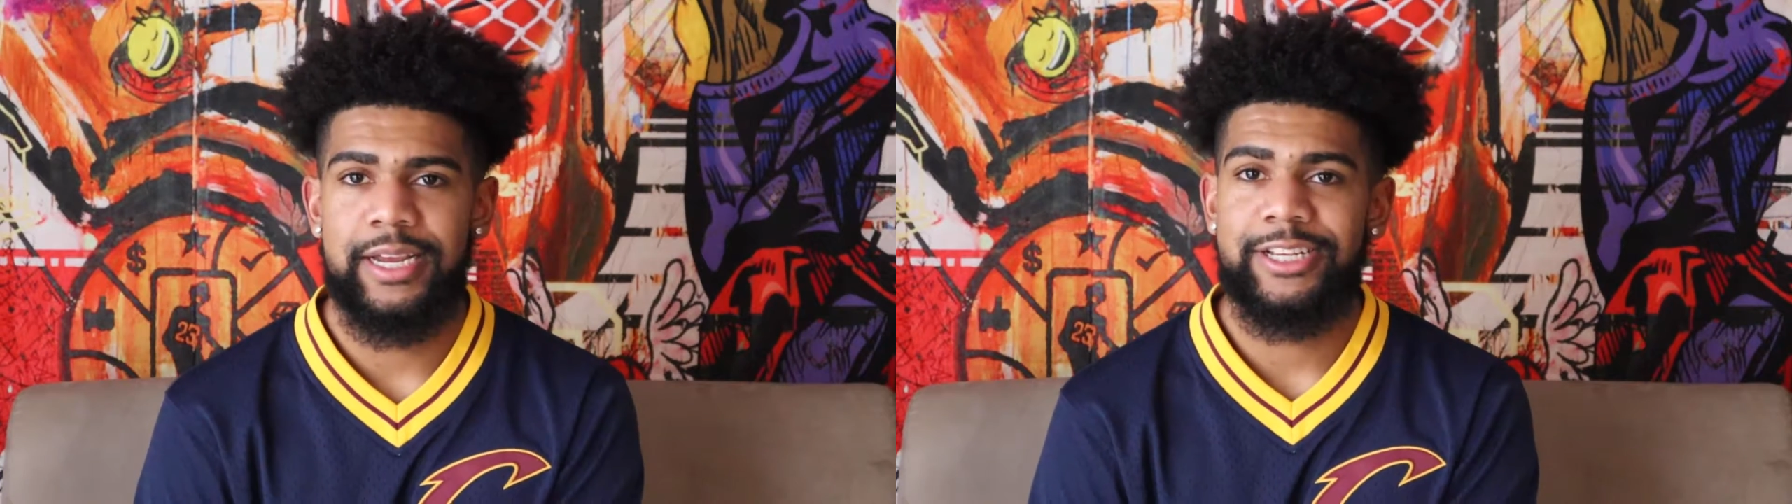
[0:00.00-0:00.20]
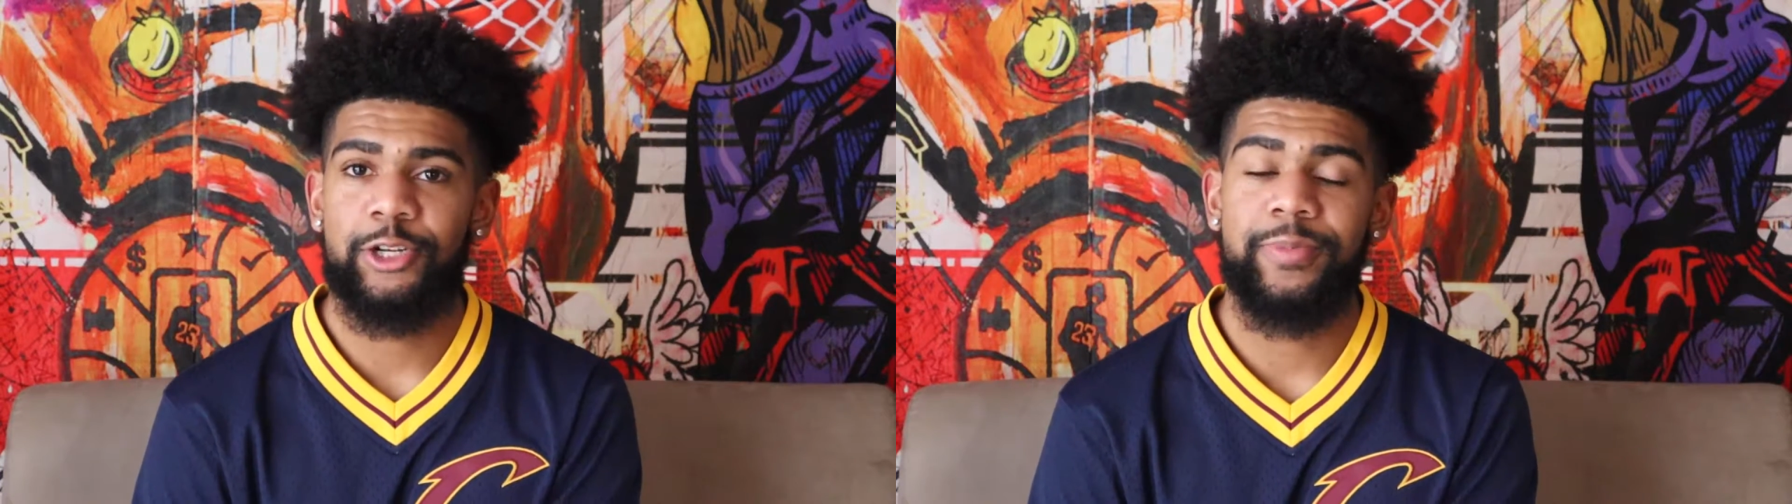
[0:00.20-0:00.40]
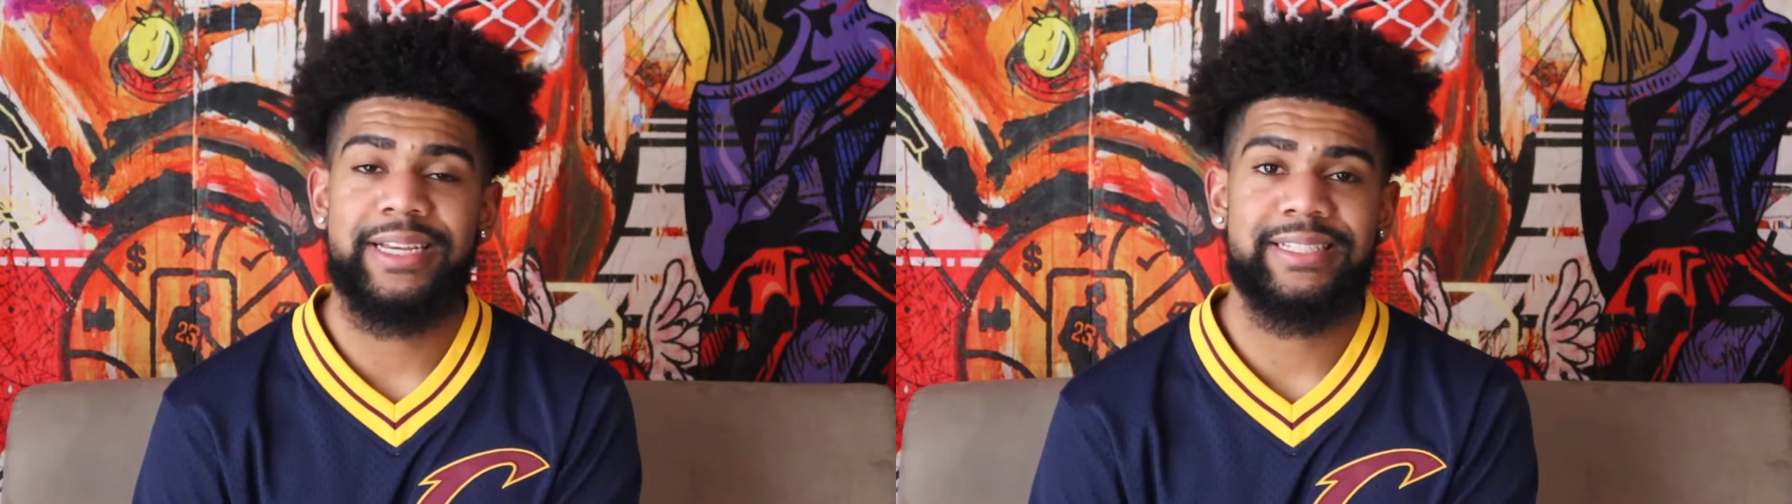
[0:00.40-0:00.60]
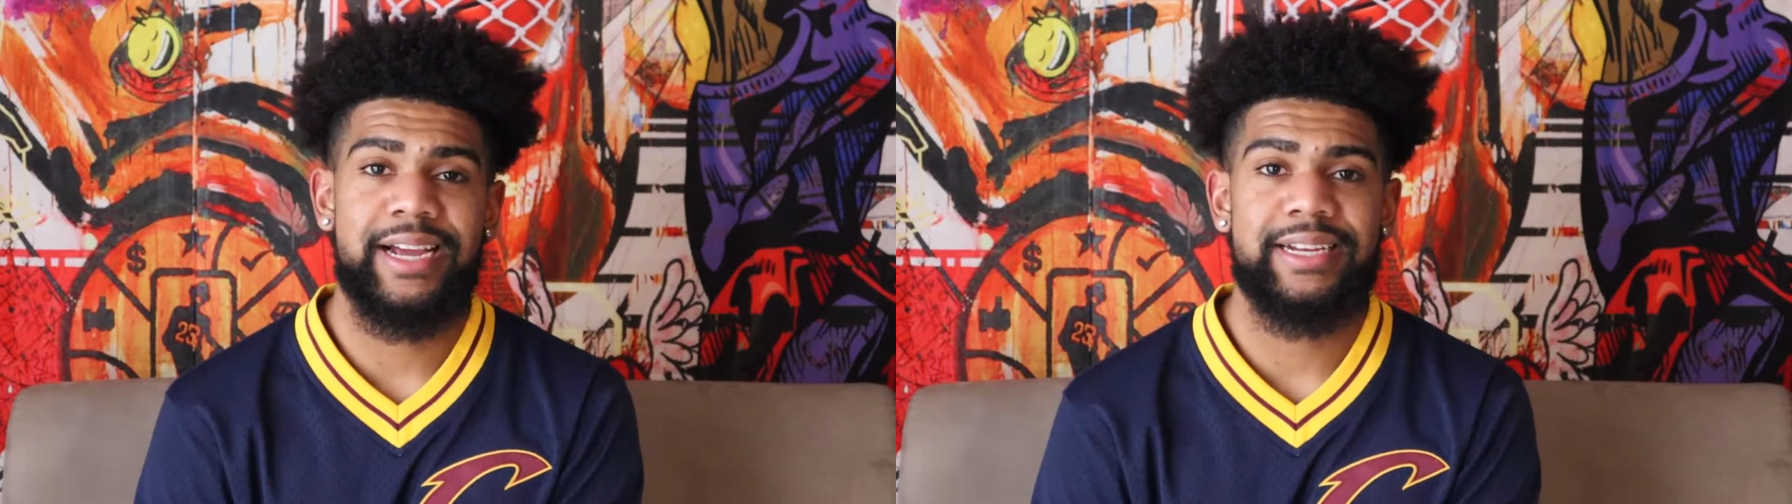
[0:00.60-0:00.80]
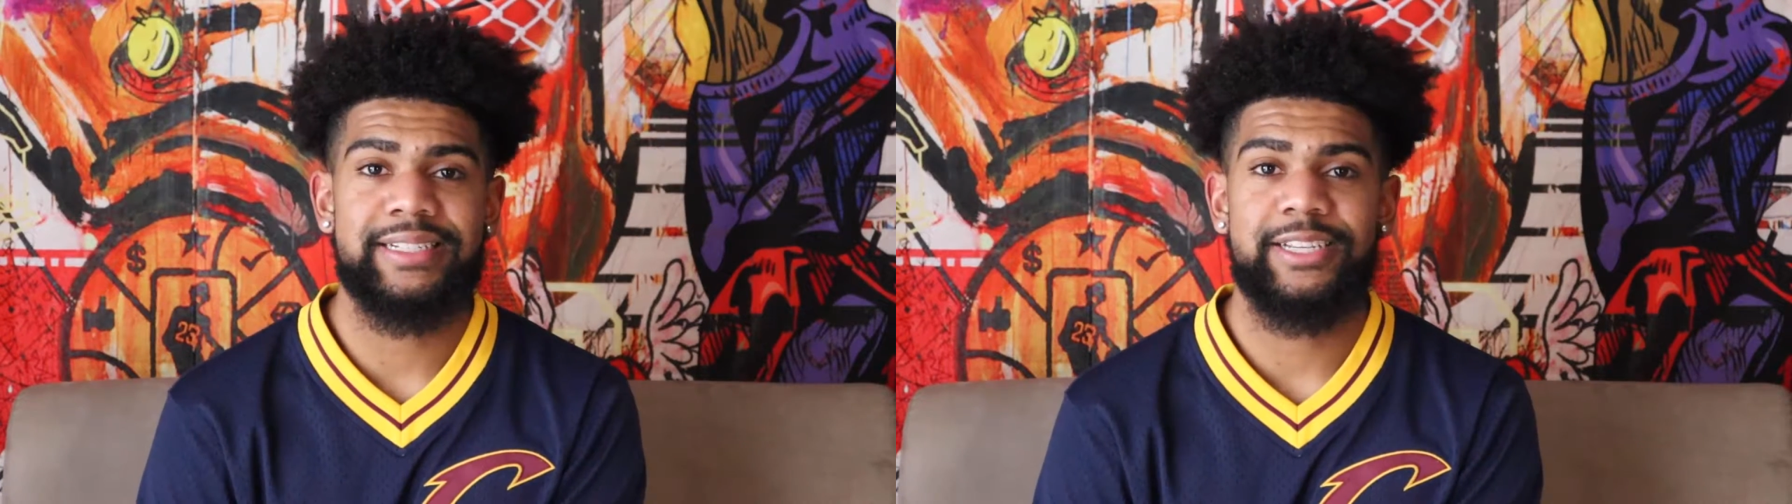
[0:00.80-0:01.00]
It's going to be
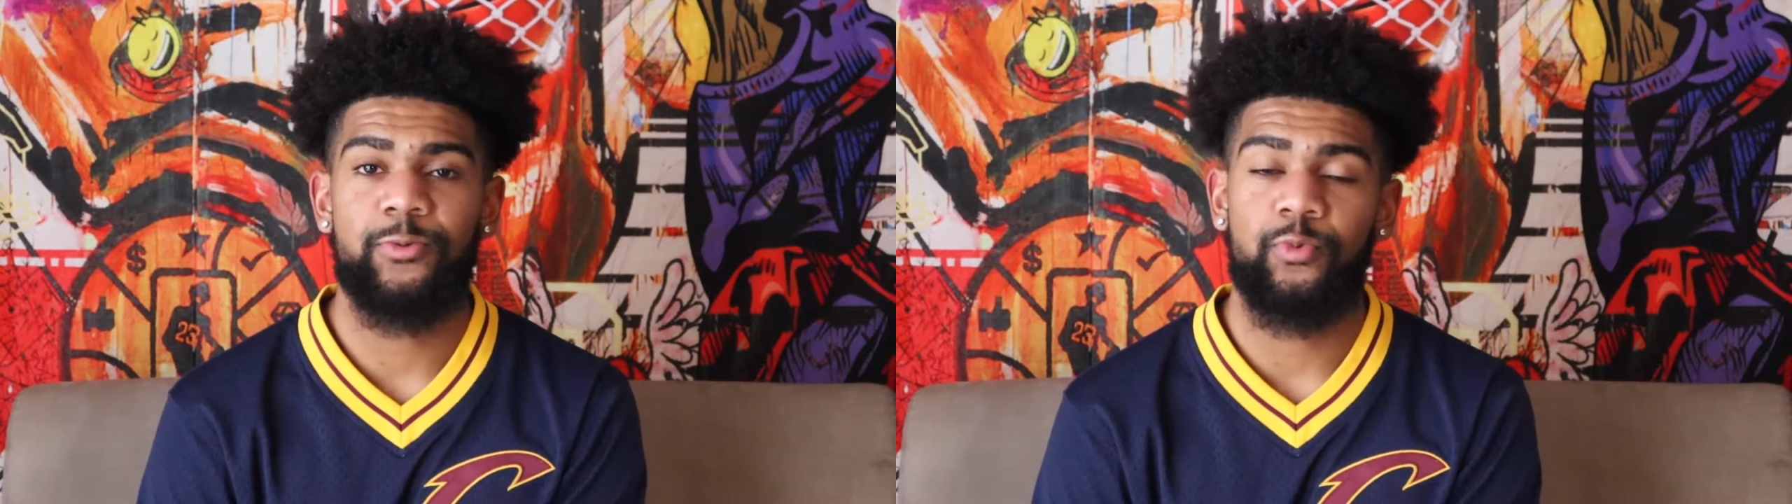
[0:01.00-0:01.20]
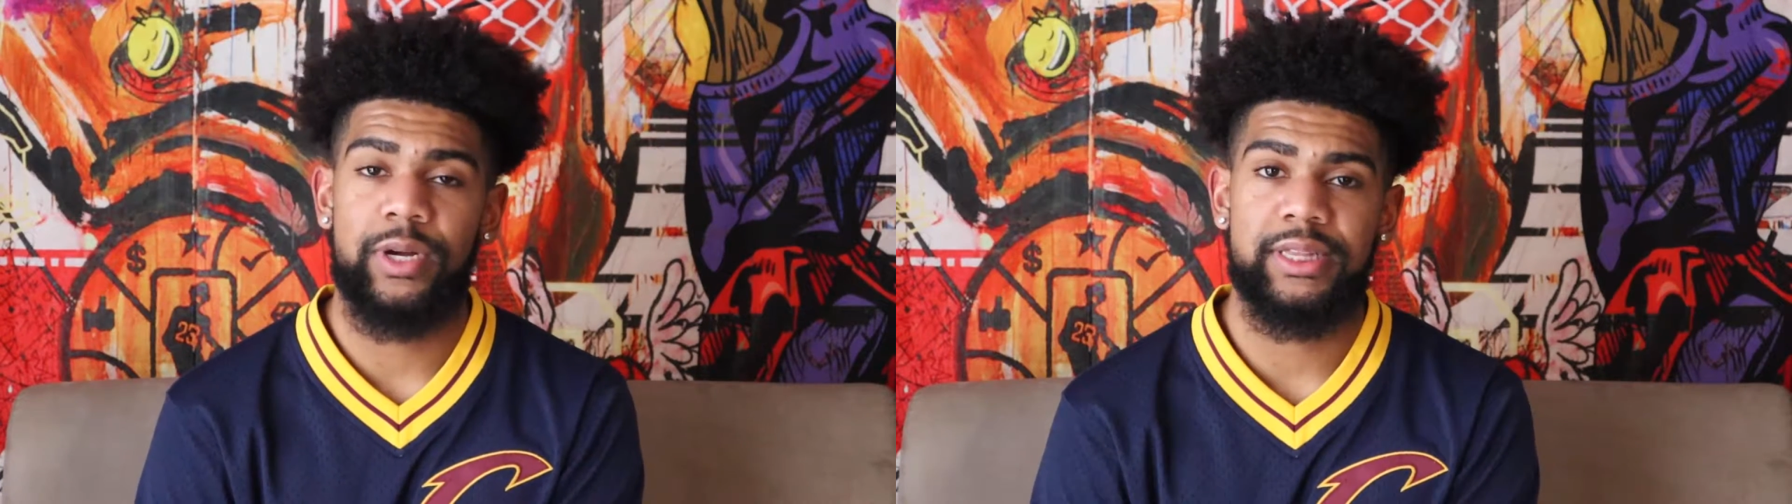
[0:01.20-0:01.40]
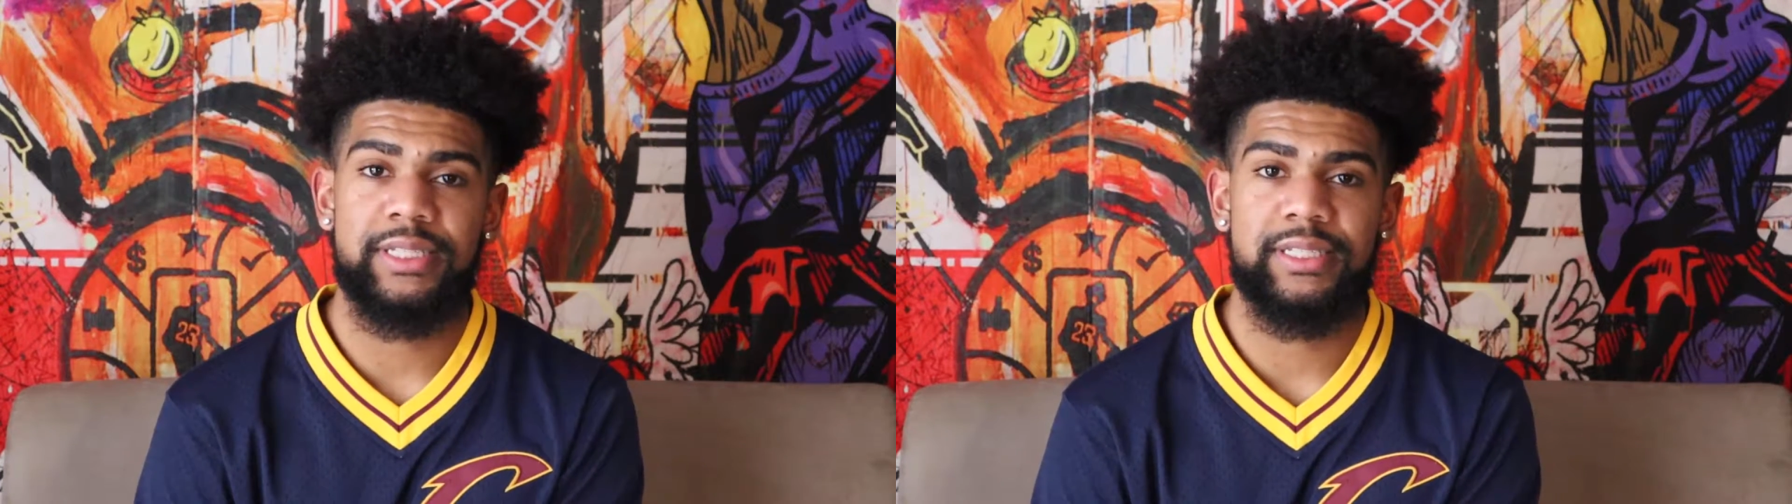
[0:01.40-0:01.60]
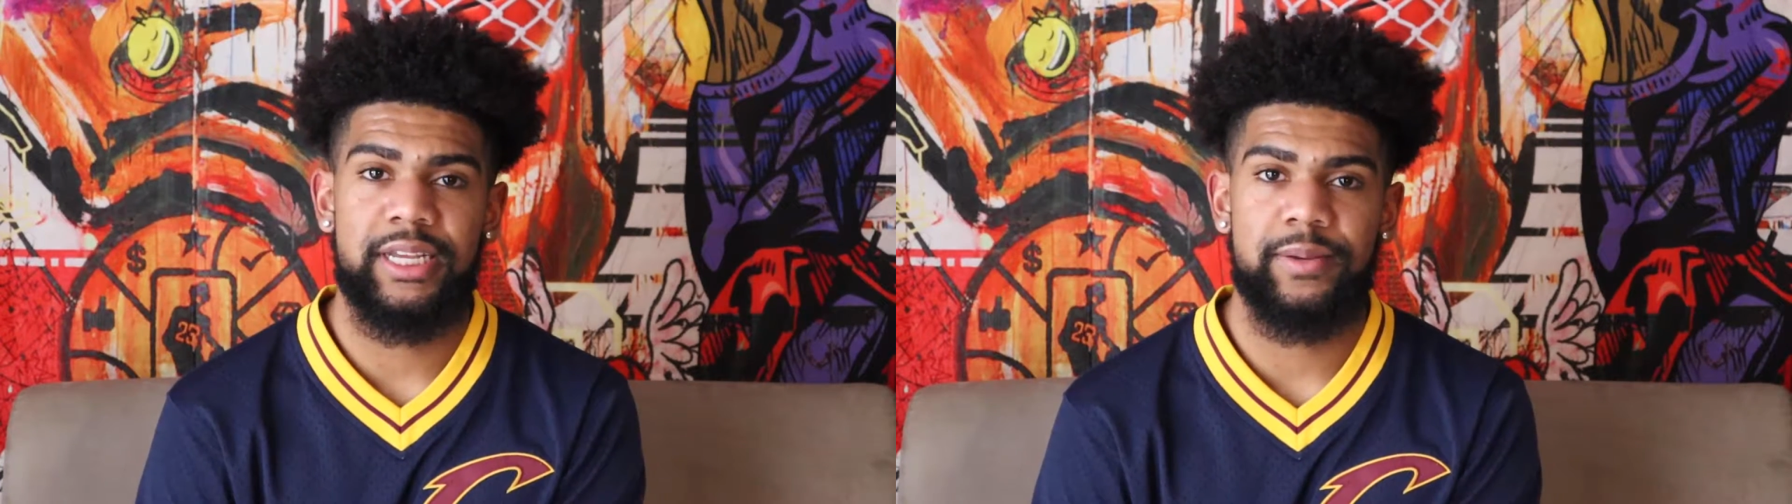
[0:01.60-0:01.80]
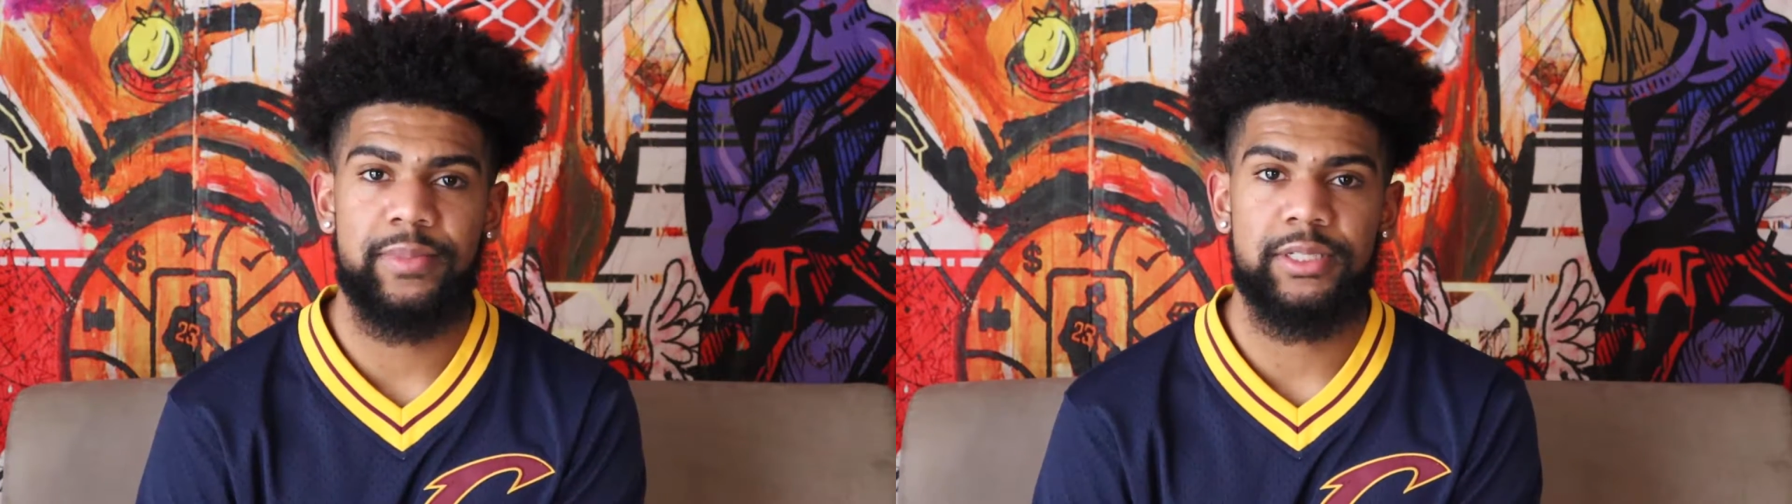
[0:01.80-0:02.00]
exciting to see what this
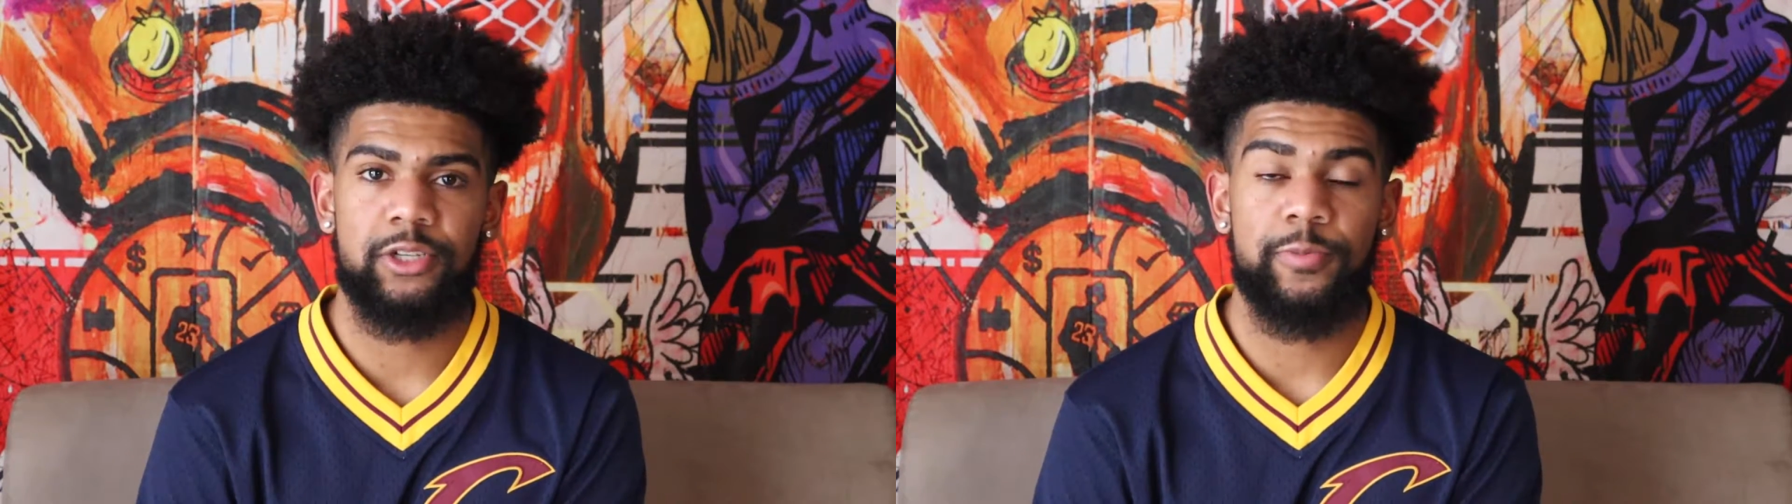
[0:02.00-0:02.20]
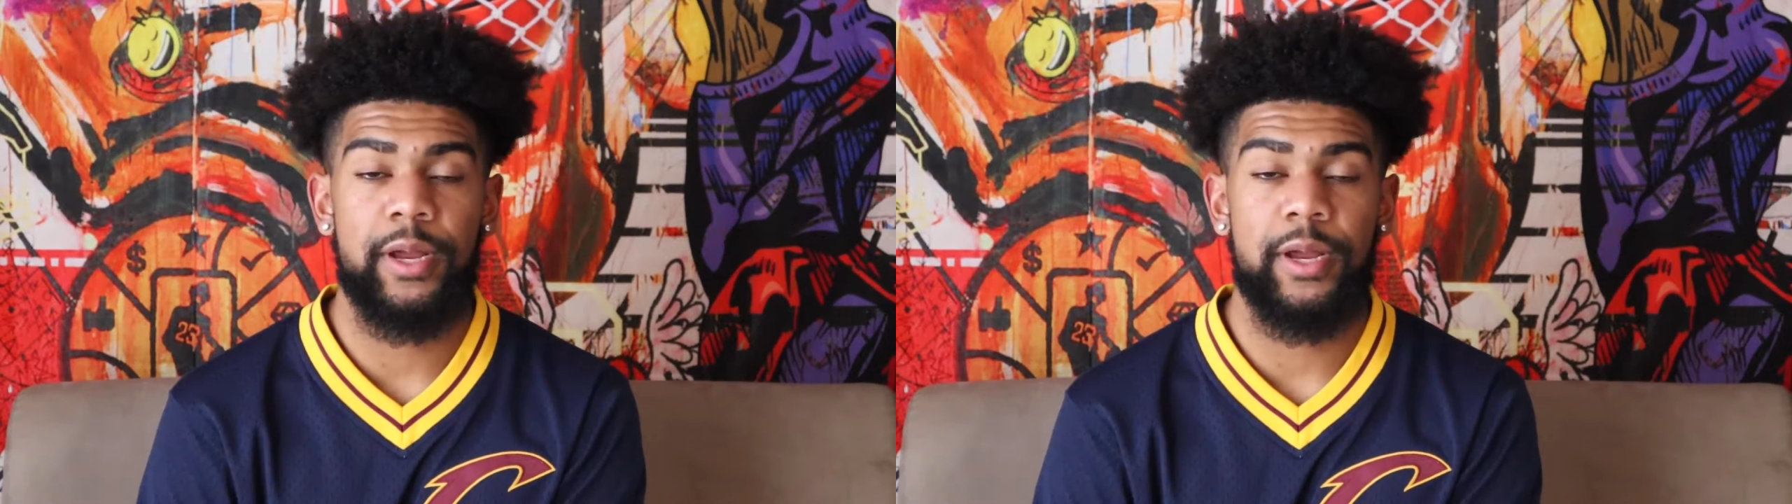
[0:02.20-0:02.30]
team is going